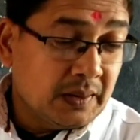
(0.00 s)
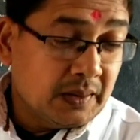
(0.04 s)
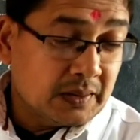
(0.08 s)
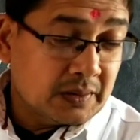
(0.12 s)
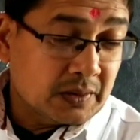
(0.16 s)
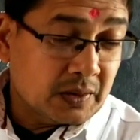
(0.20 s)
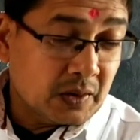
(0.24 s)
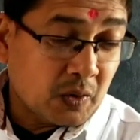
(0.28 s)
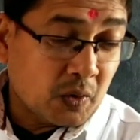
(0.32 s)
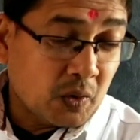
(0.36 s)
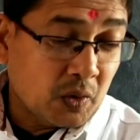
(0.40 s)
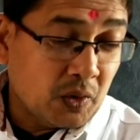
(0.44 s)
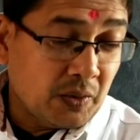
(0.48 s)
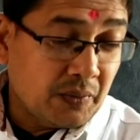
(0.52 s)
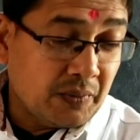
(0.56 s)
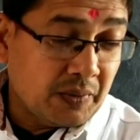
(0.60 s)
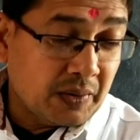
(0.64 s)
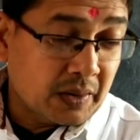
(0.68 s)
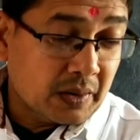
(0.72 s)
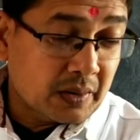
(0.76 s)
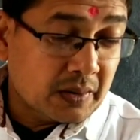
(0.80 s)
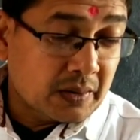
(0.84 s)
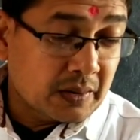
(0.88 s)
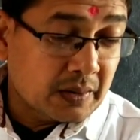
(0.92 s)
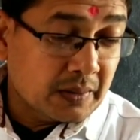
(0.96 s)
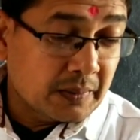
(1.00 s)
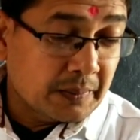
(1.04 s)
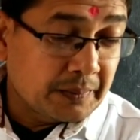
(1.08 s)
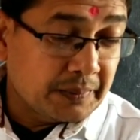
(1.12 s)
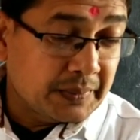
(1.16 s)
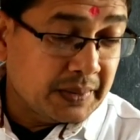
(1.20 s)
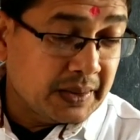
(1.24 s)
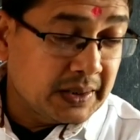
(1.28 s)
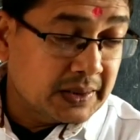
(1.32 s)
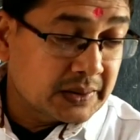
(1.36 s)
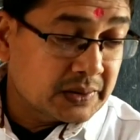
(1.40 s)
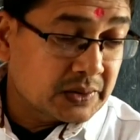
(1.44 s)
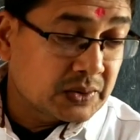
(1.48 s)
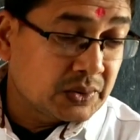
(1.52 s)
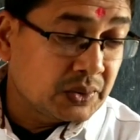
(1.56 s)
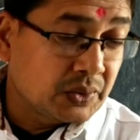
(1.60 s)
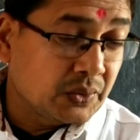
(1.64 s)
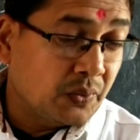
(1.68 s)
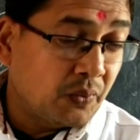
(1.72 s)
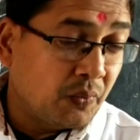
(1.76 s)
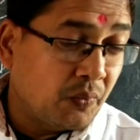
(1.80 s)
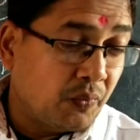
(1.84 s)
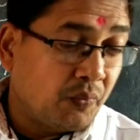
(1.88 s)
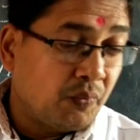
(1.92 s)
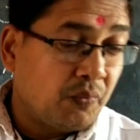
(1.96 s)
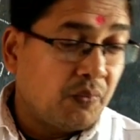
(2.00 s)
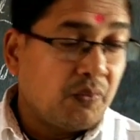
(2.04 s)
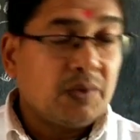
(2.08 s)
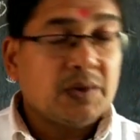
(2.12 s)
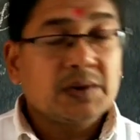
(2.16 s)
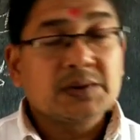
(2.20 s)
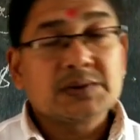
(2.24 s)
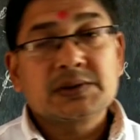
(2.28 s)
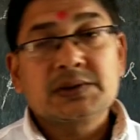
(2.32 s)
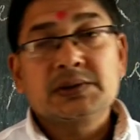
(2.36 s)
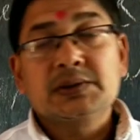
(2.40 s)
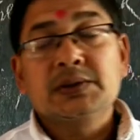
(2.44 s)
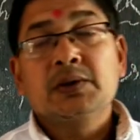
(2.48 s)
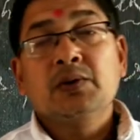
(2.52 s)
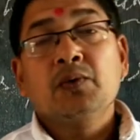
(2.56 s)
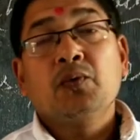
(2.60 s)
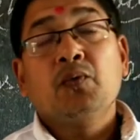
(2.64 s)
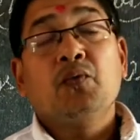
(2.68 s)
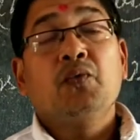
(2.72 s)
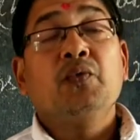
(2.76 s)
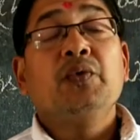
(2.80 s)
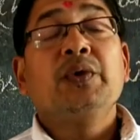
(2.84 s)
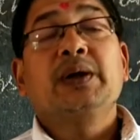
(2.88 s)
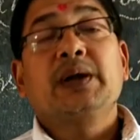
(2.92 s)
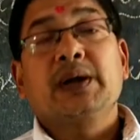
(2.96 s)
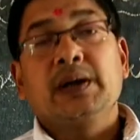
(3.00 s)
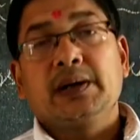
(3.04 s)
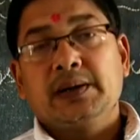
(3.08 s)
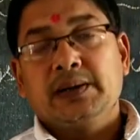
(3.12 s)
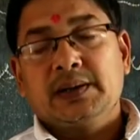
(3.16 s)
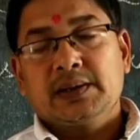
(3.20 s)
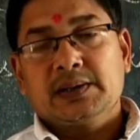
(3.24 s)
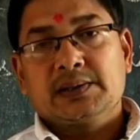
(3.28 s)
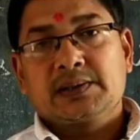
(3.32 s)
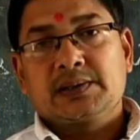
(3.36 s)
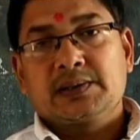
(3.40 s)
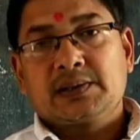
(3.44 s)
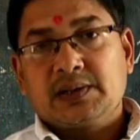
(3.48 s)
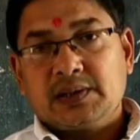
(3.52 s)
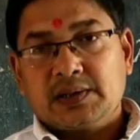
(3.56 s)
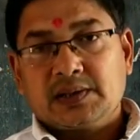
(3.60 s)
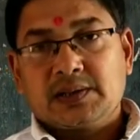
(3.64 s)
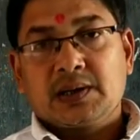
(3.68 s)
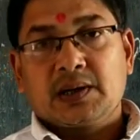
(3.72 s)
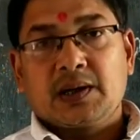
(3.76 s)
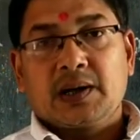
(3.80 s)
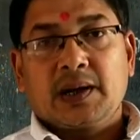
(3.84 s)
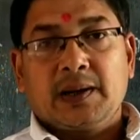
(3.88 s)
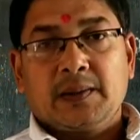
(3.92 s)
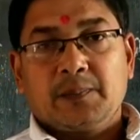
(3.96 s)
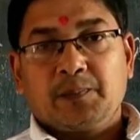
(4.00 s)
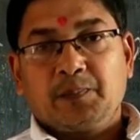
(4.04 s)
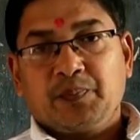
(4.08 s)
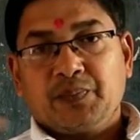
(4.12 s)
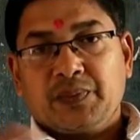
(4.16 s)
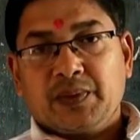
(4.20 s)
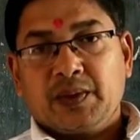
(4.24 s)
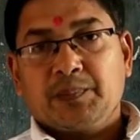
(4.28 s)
the rover mirth was wickedness. This is the line.